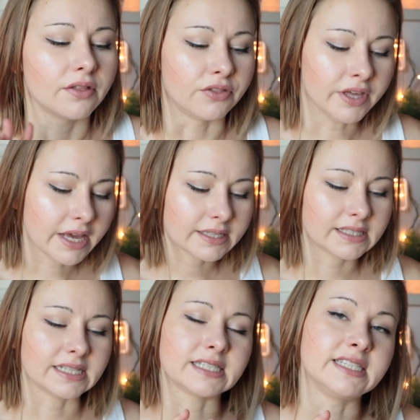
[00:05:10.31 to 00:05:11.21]
This
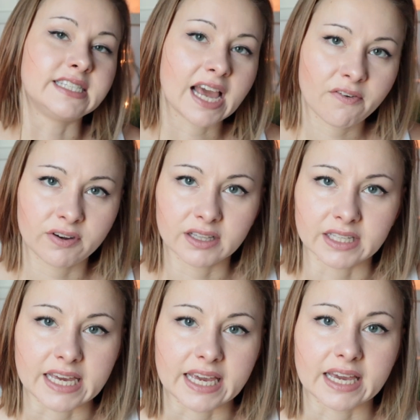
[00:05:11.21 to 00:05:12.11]
is
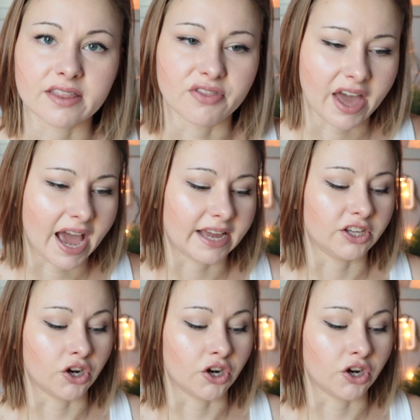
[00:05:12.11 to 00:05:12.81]
definitely that,